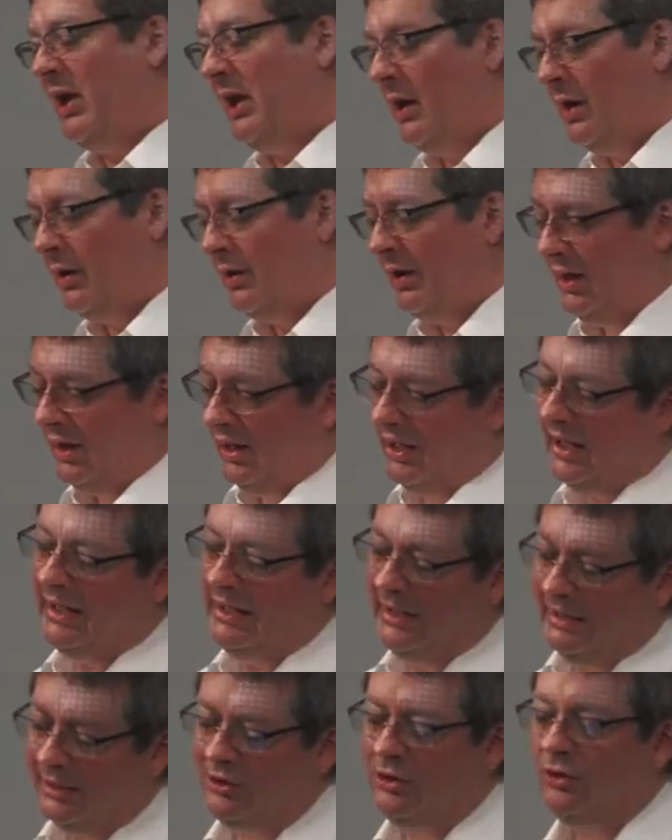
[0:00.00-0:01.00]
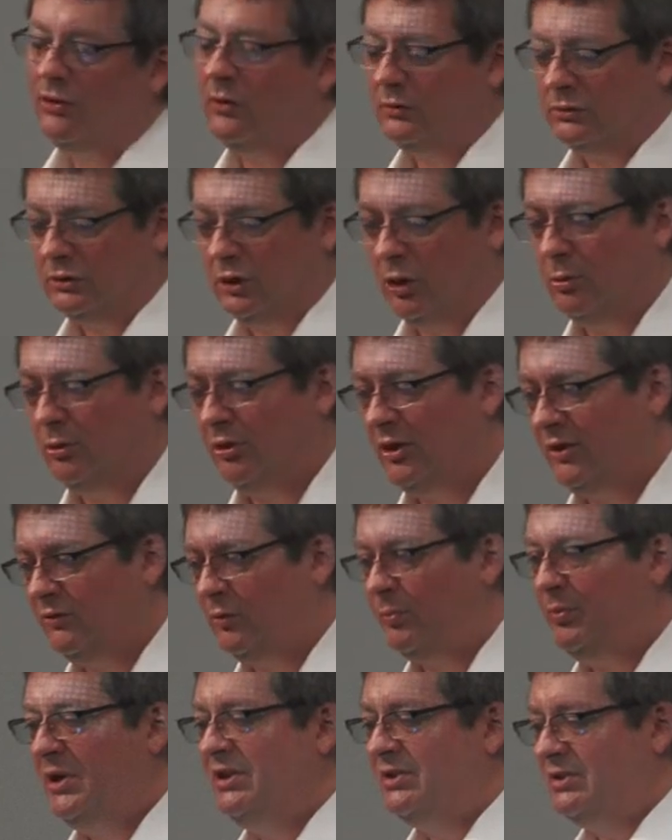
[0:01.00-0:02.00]
down and get to those lower
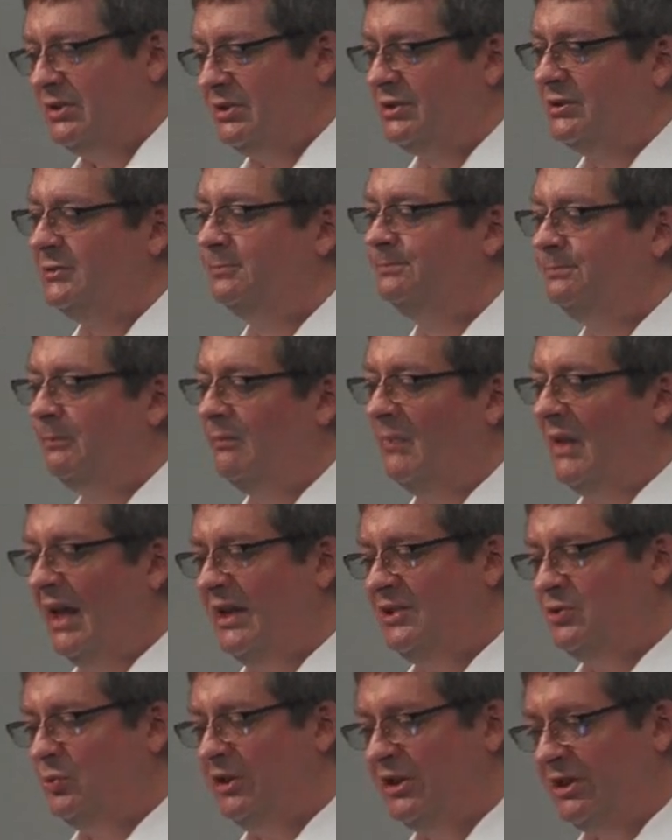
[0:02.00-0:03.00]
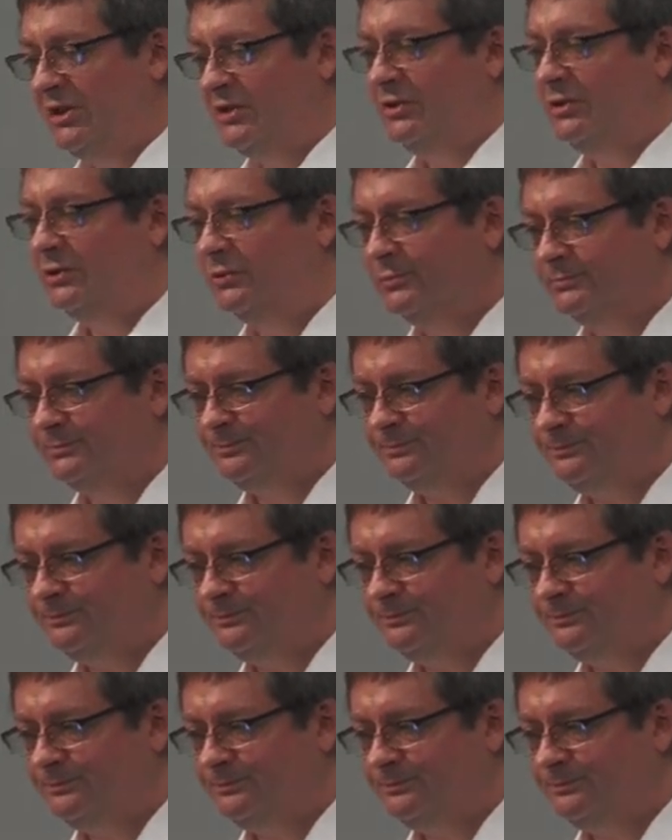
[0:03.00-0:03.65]
level pieces as we need to.